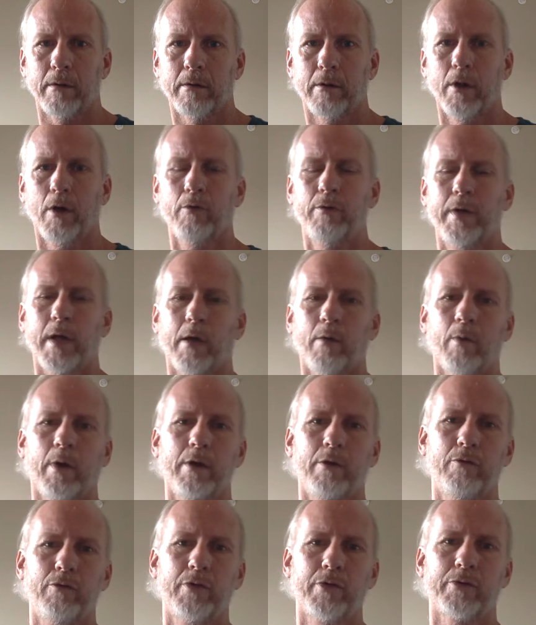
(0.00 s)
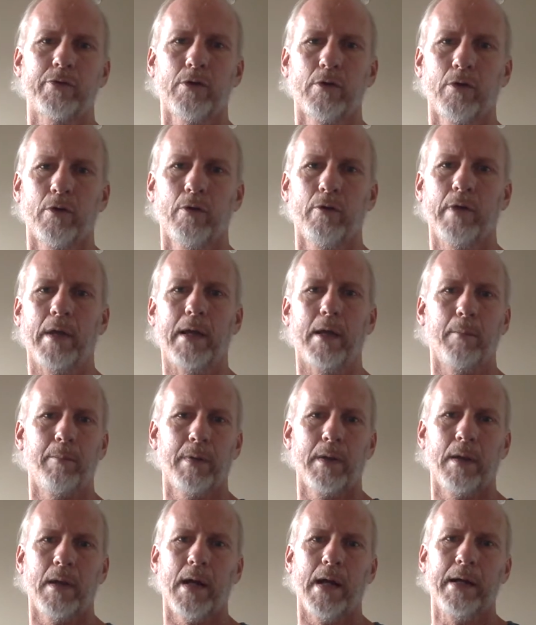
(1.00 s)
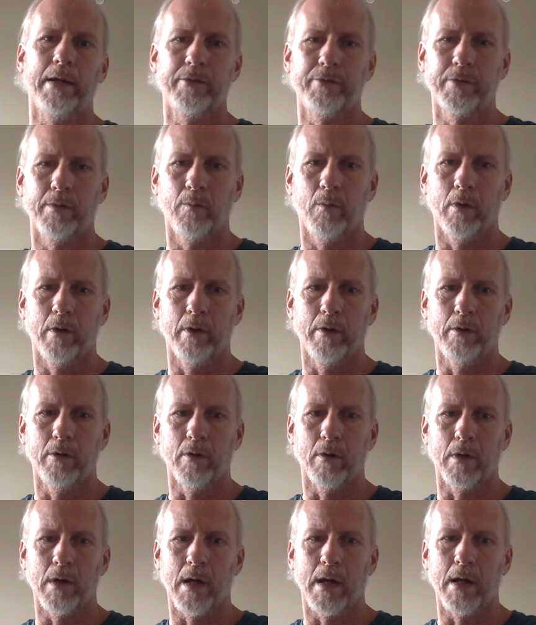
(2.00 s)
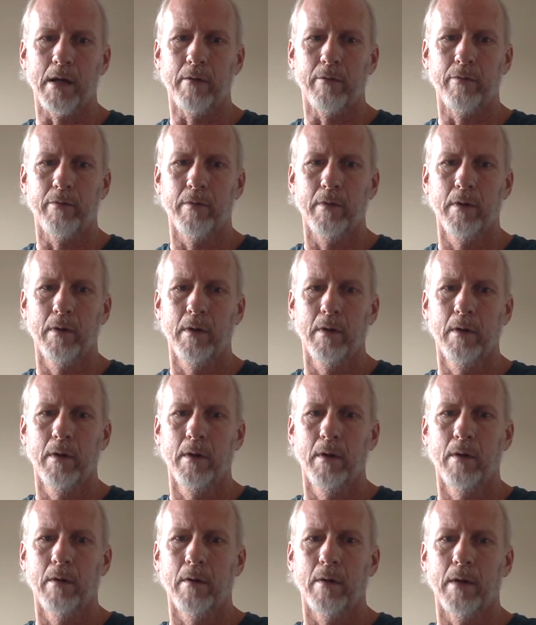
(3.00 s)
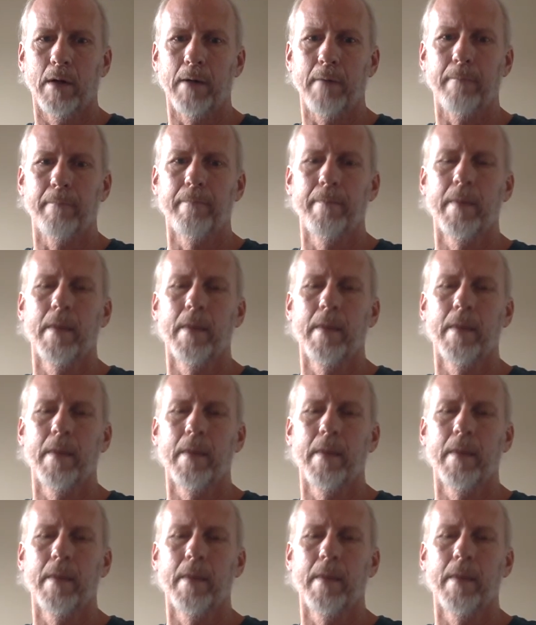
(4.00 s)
Go take what you just learned and apply it somewhere in your life, right?